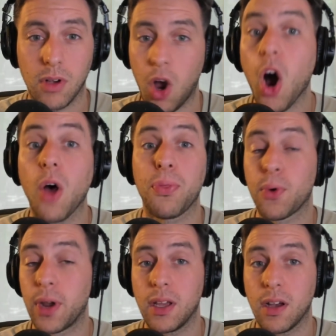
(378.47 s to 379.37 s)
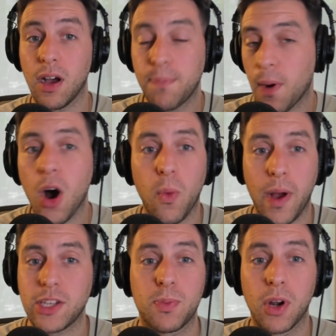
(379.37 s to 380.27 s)
All three of Paul
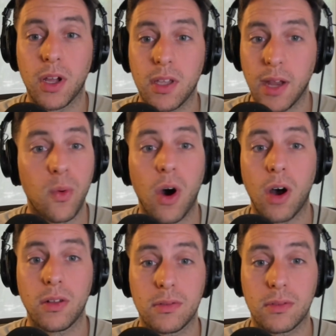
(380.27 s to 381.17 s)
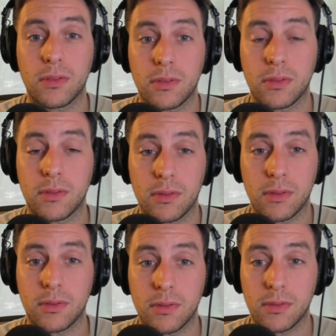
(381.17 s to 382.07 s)
Westbrook and Wall.
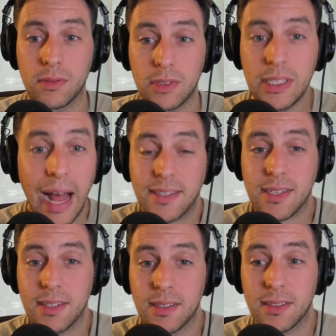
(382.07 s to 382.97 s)
It's nuts.